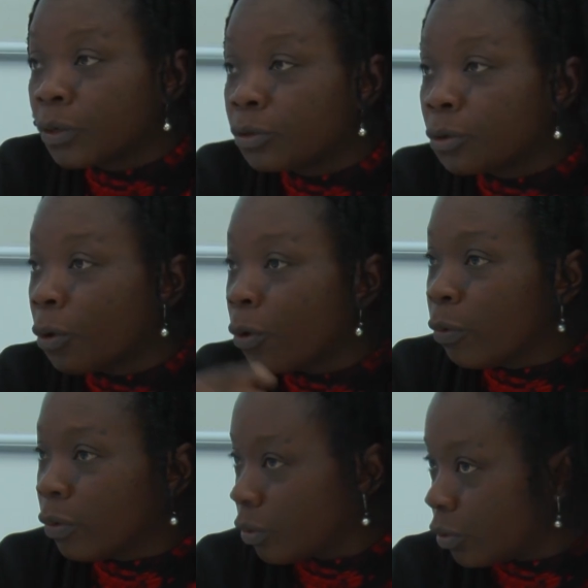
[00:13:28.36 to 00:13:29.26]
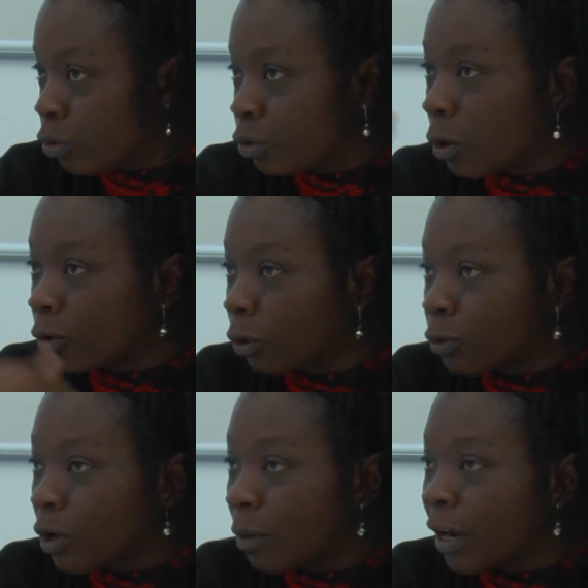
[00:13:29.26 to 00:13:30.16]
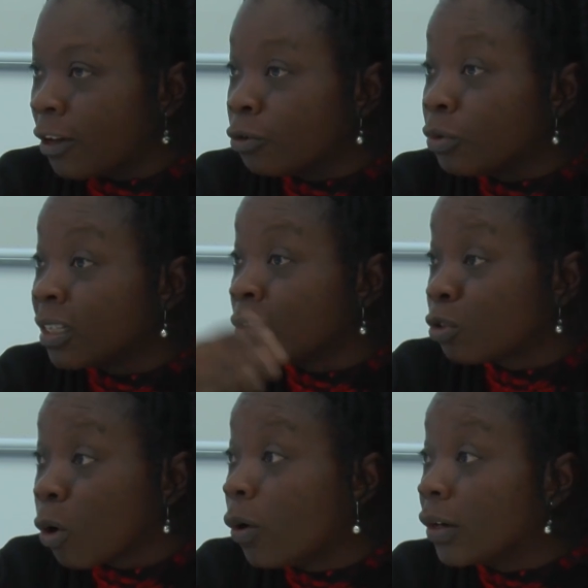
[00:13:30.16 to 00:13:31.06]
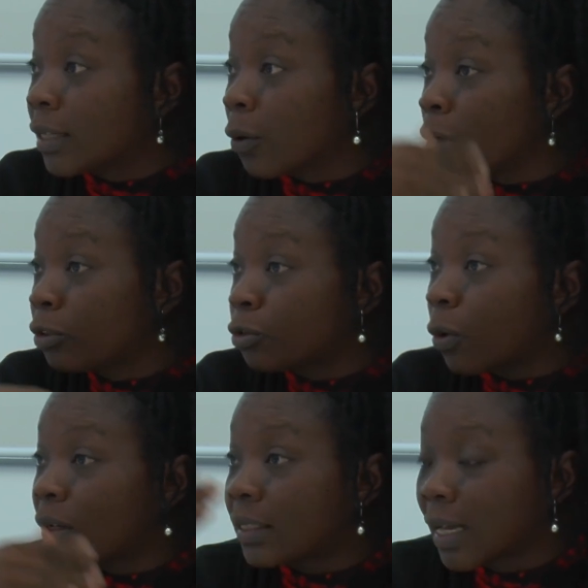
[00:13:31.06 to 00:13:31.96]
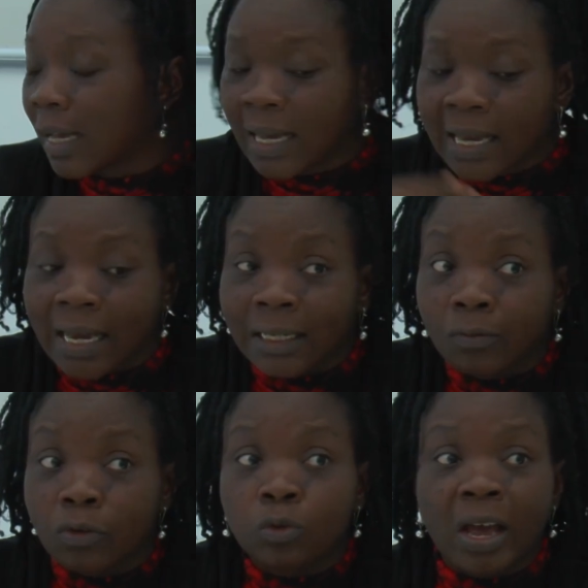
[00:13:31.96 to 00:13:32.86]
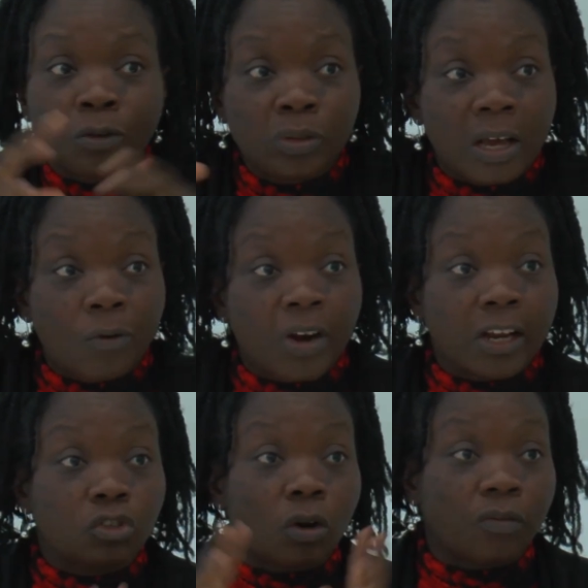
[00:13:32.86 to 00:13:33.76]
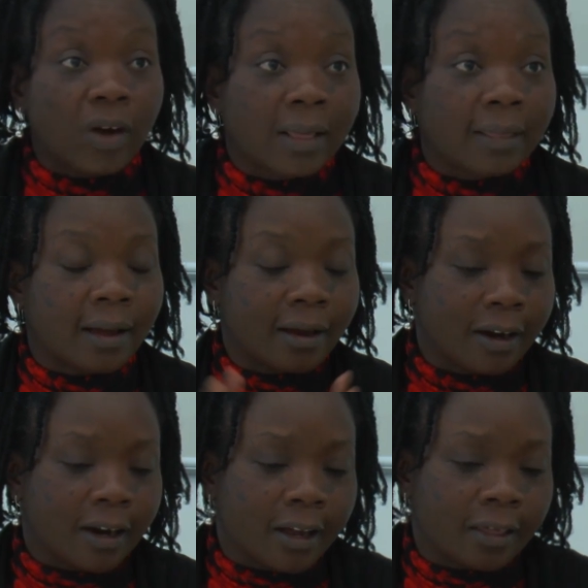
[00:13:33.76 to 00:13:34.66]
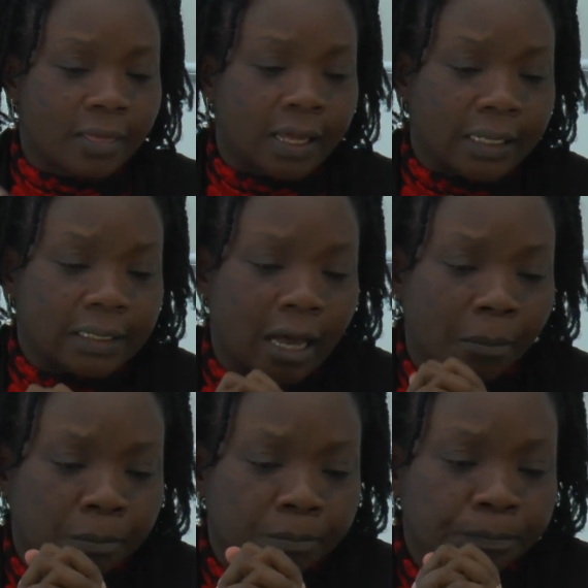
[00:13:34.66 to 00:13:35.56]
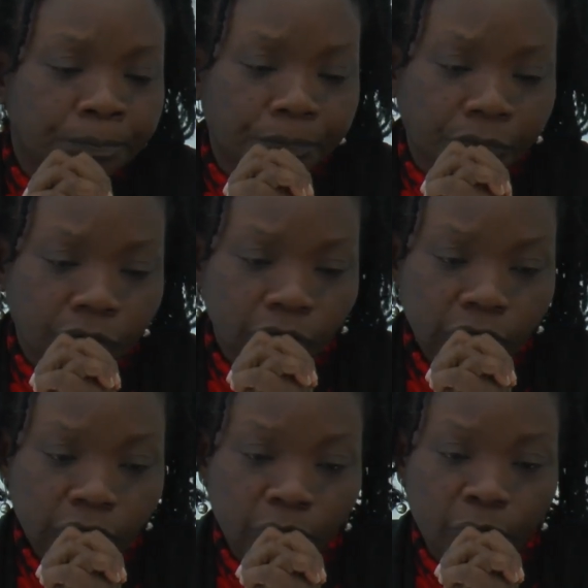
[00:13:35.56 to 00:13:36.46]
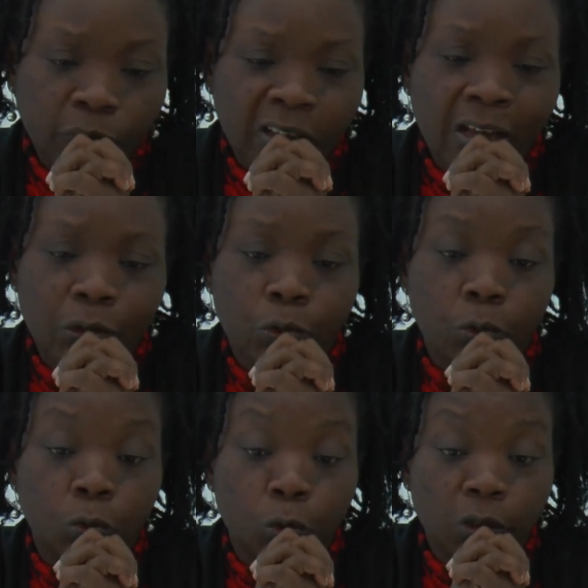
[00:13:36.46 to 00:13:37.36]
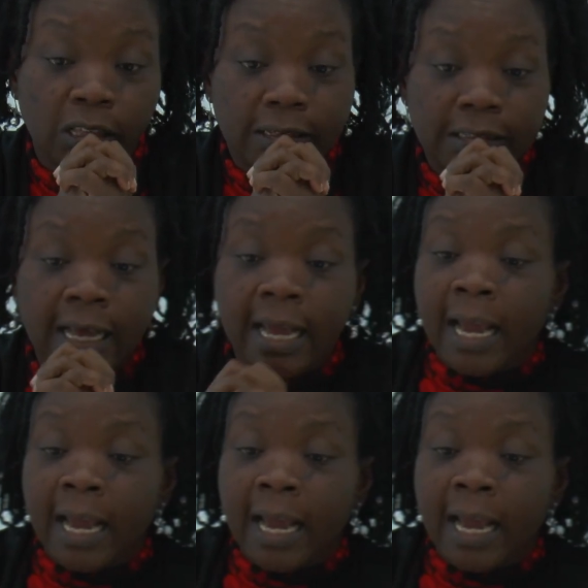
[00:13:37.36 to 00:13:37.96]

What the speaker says: So you talked also about using songs and what songs can give you. So I use a range of other things to do this.